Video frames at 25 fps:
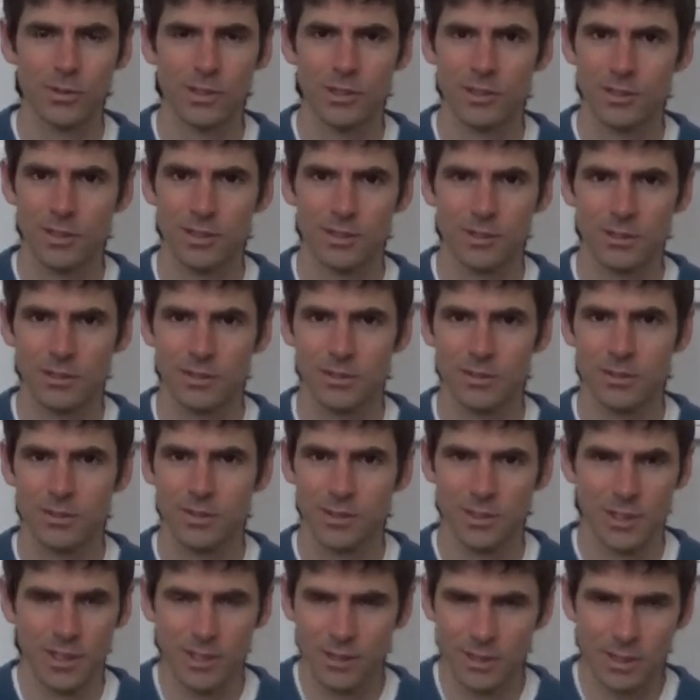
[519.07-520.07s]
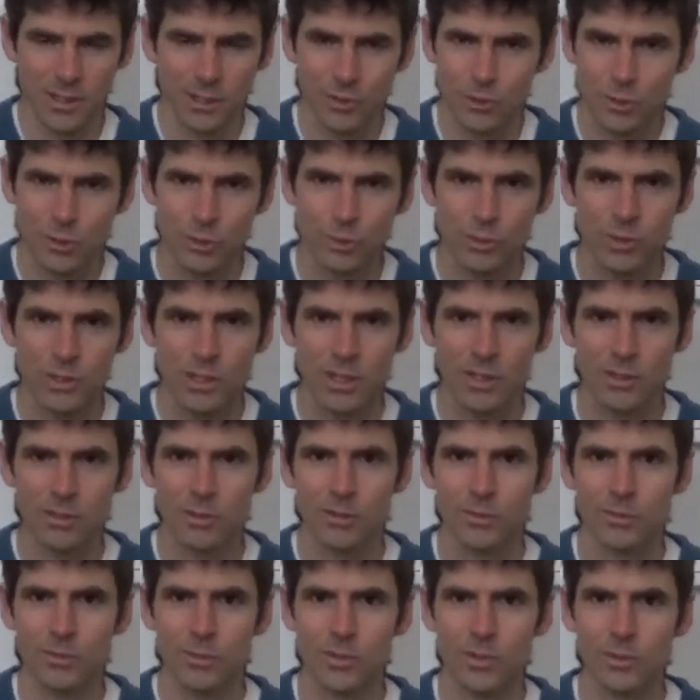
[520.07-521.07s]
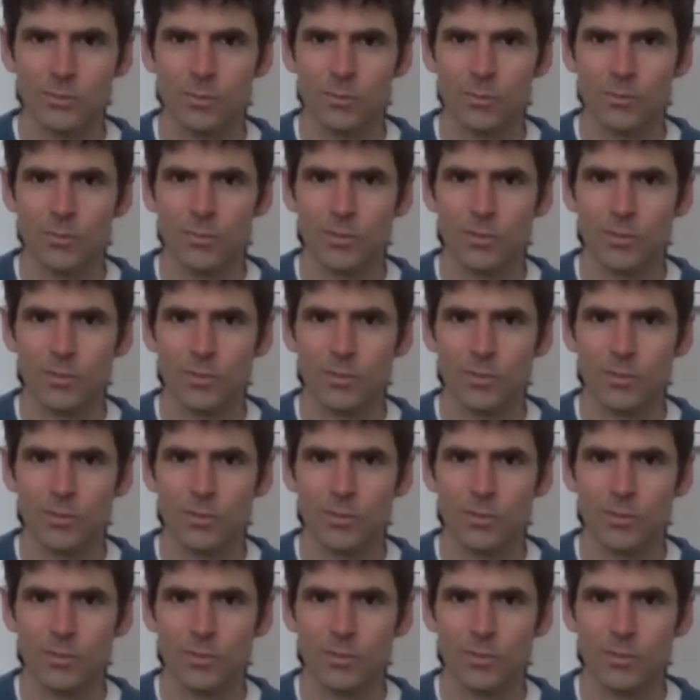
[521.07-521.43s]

existence and their true selves.